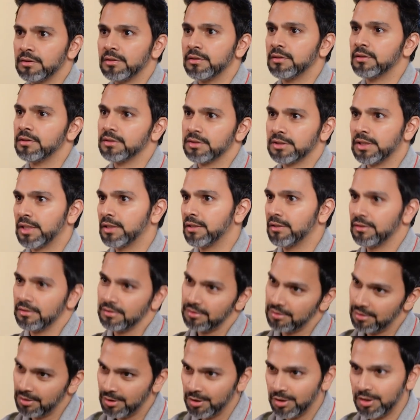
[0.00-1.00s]
sun
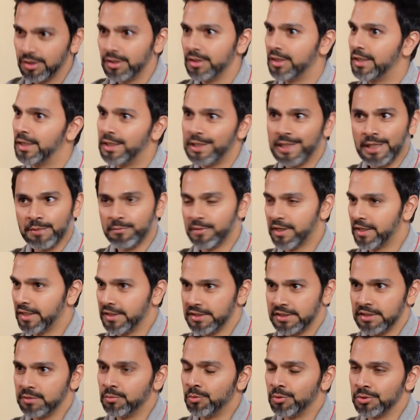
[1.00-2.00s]
in
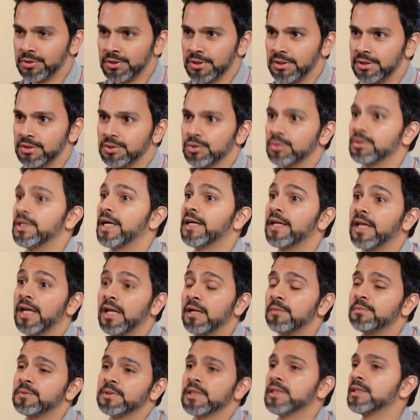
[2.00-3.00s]
MIDC Bosri. So that
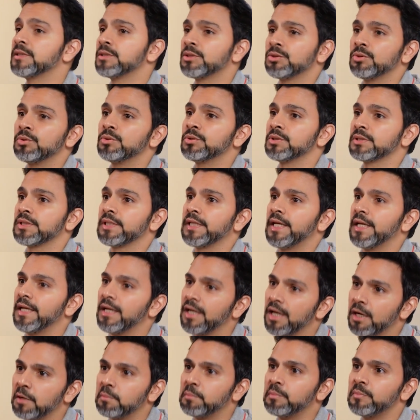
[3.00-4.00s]
helps us to scale
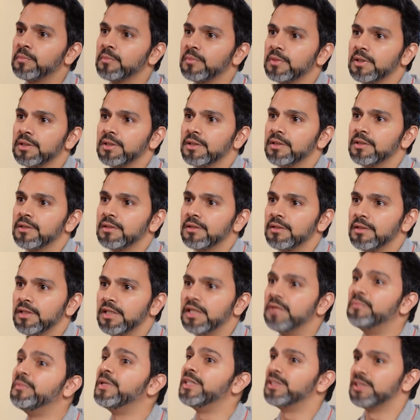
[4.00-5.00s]
up
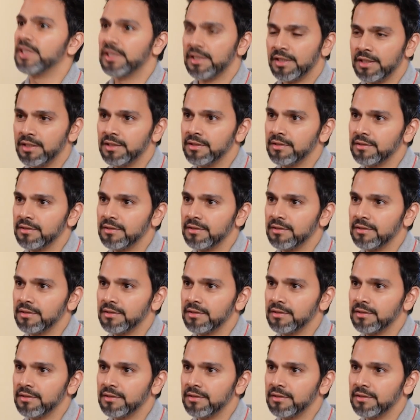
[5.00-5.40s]
immediately.